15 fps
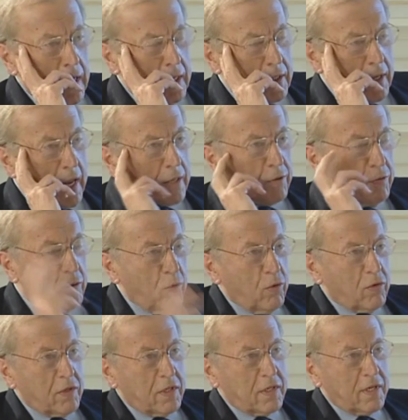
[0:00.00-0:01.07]
and that, of
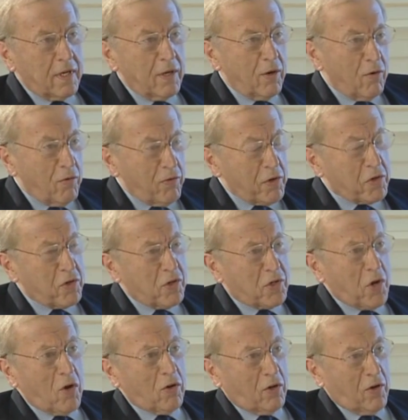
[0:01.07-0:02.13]
course, is the Eurovision
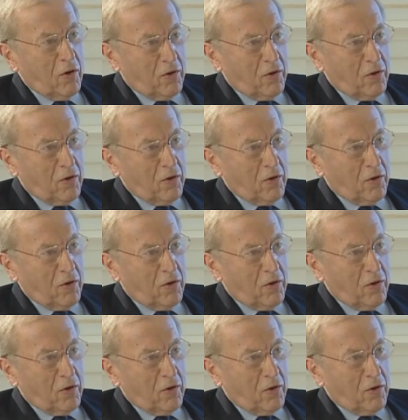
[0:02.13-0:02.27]
Song